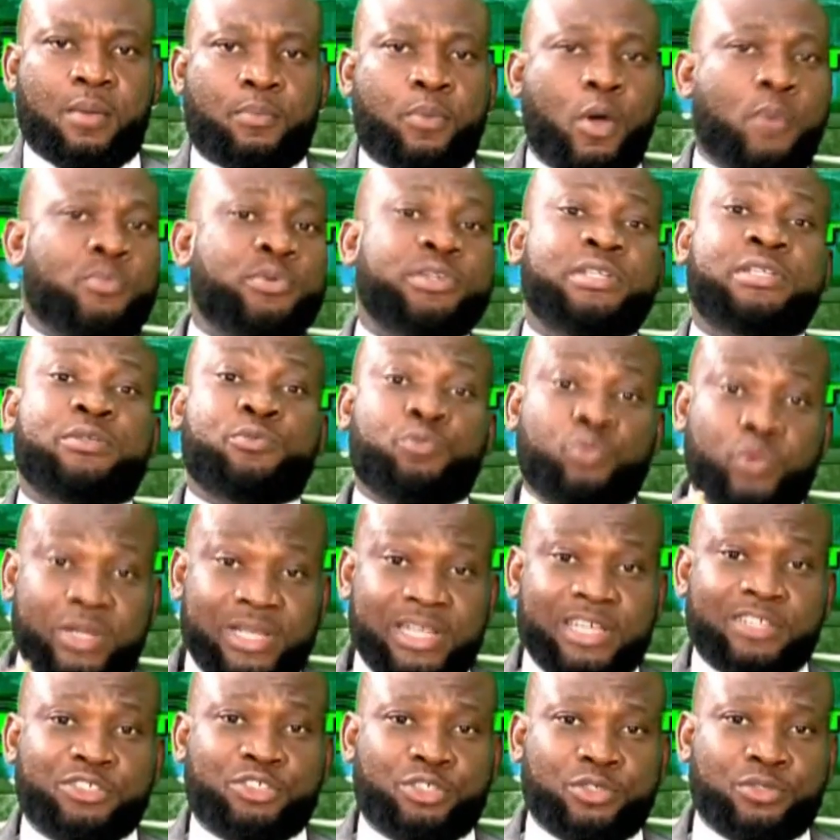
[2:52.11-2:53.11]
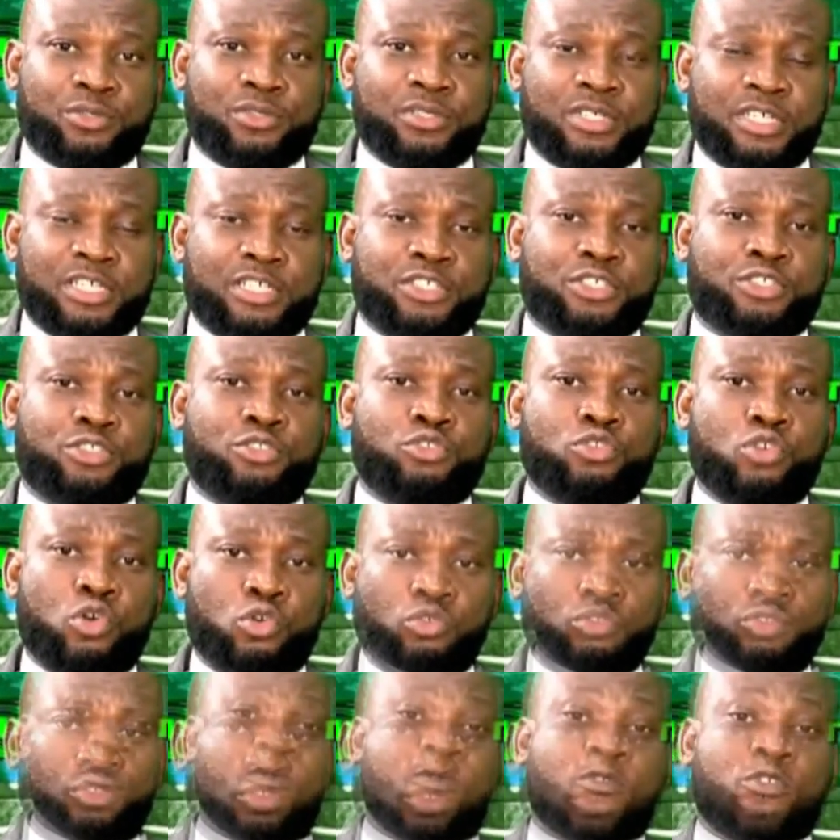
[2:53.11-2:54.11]
Public relation is
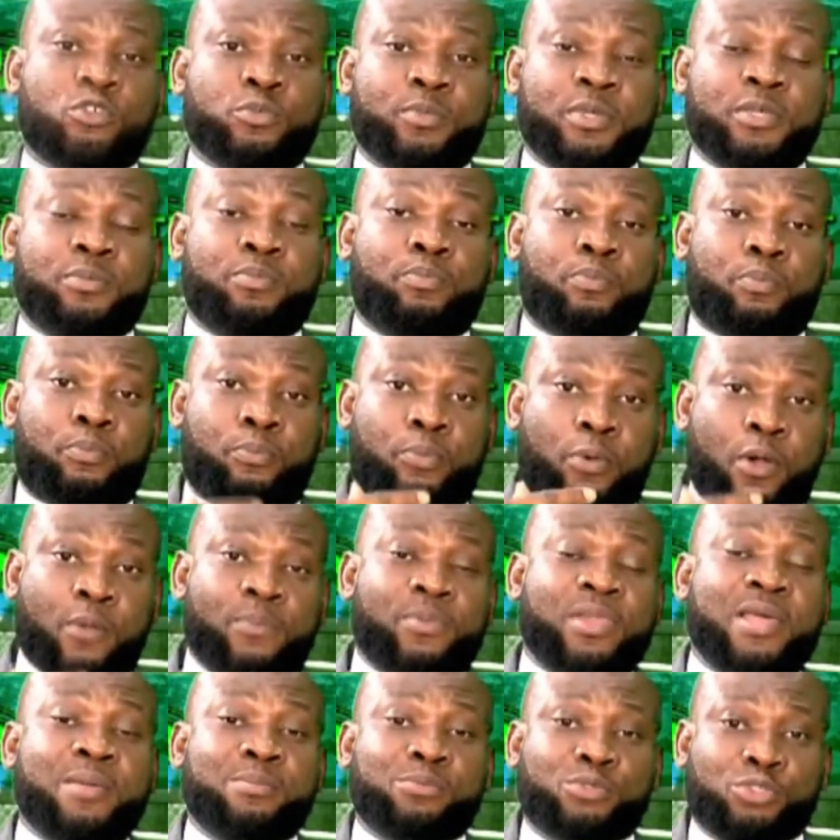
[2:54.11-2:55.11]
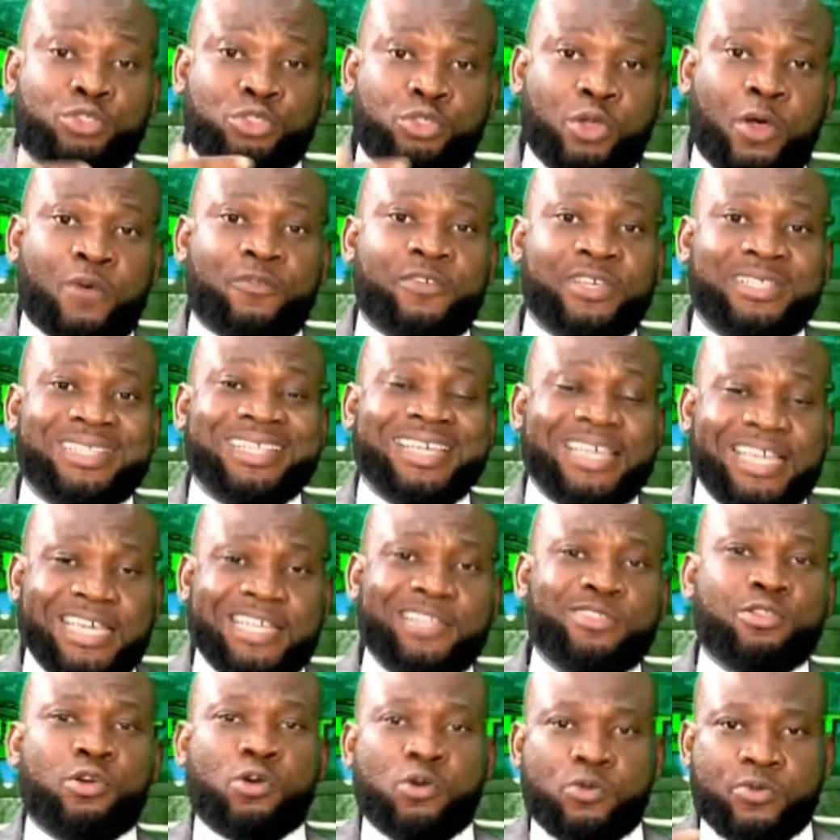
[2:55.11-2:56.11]
known to be problem-solving
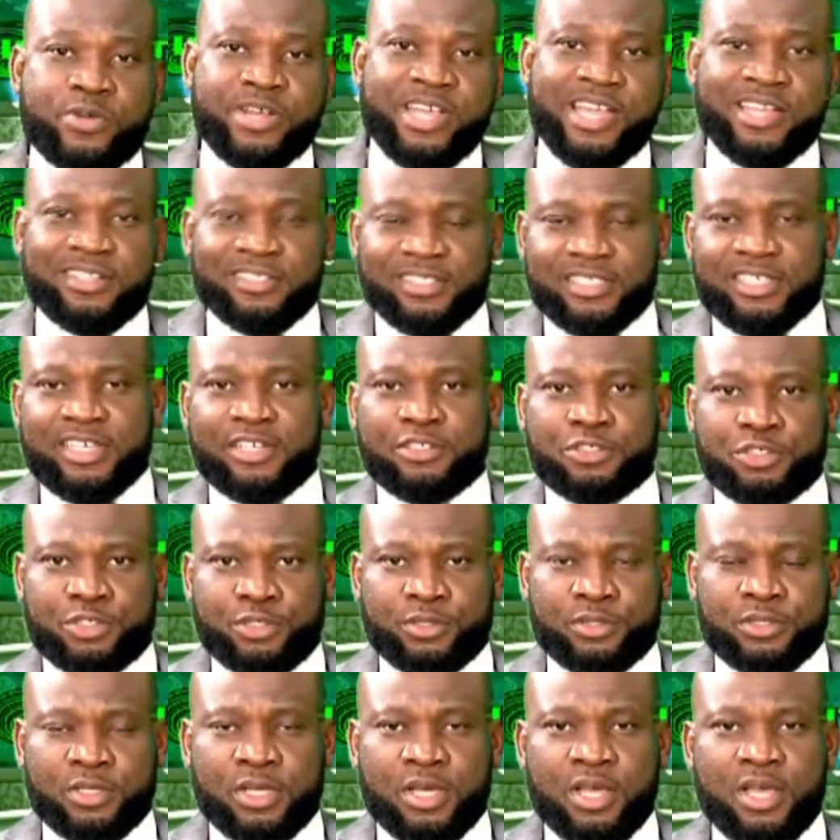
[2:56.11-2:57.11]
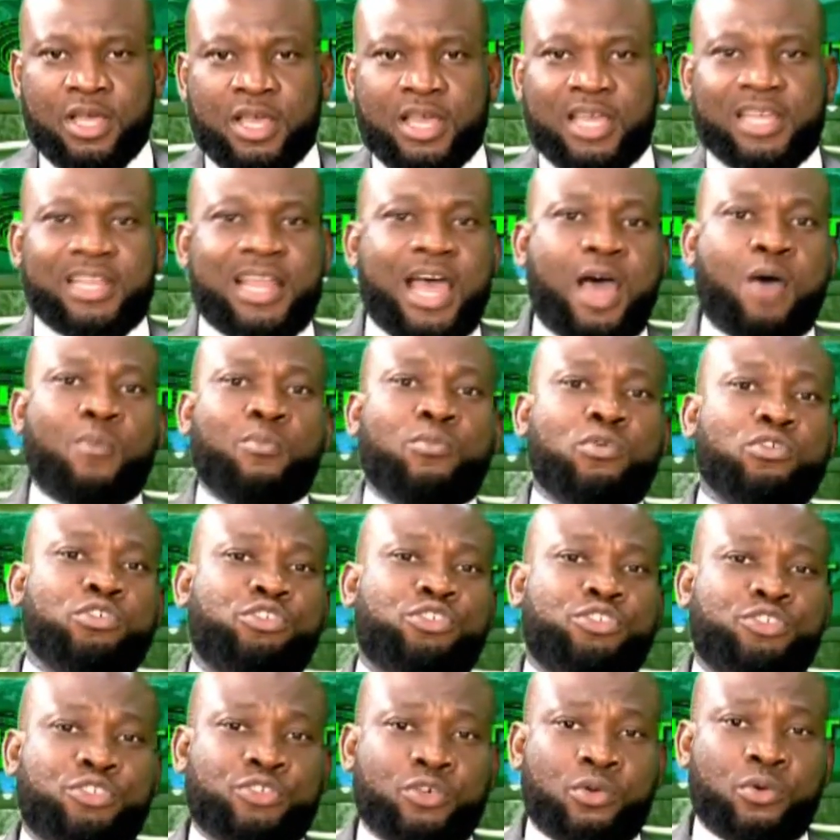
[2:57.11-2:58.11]
in orientation, and how
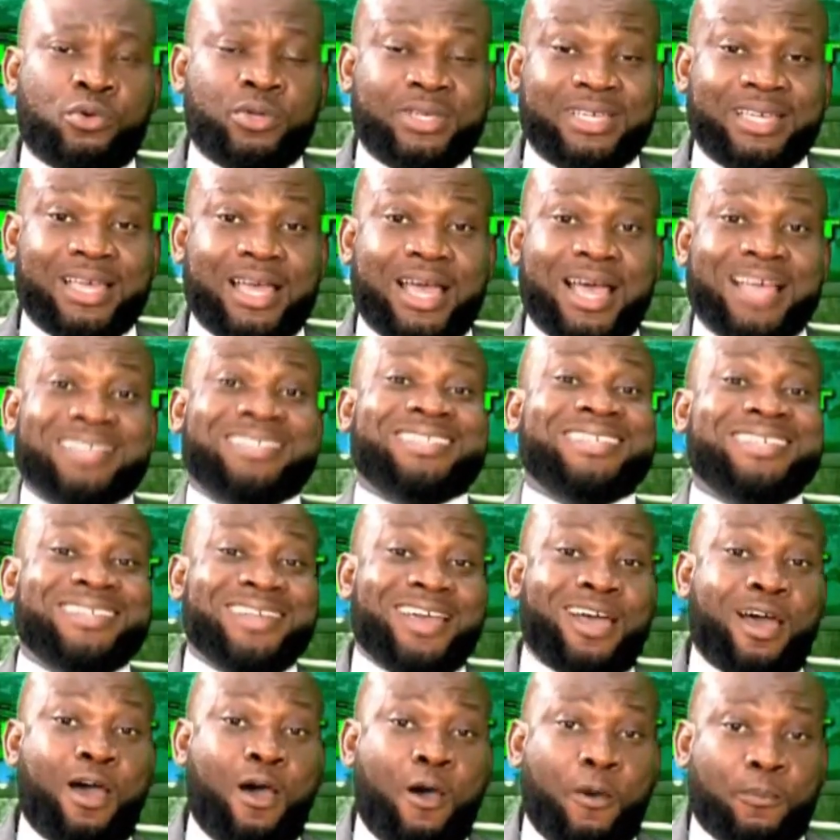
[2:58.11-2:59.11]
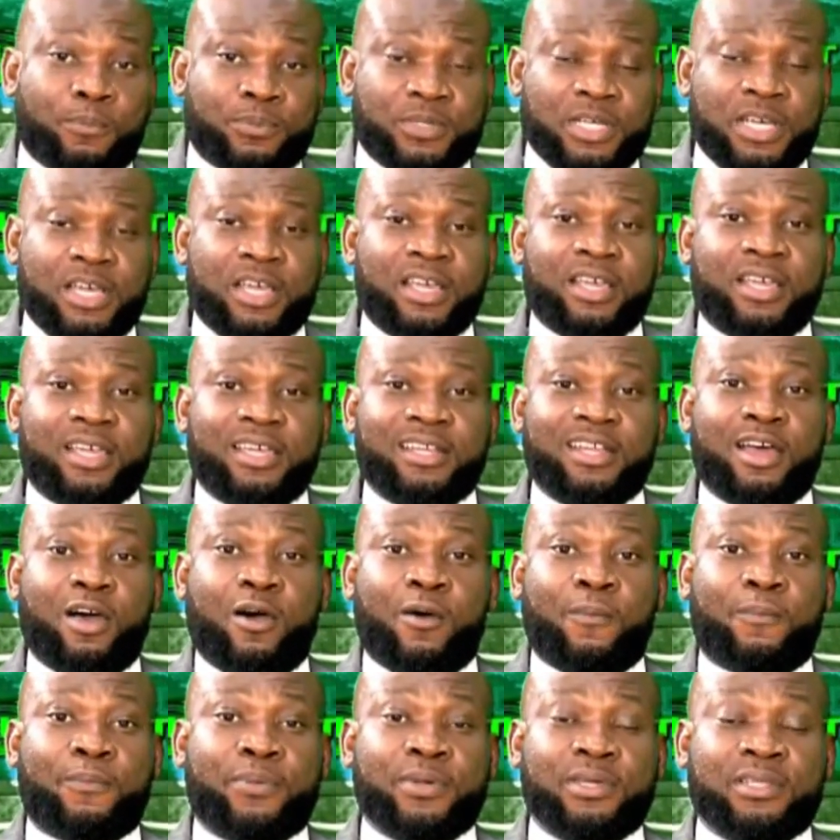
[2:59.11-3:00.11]
much so has it helped in
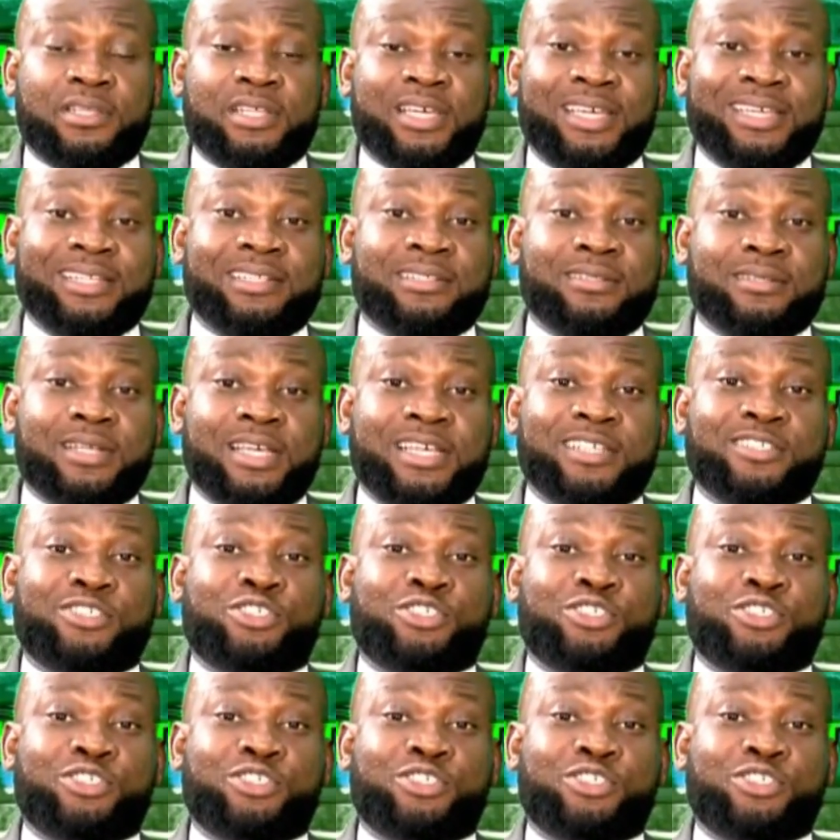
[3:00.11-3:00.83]
helping in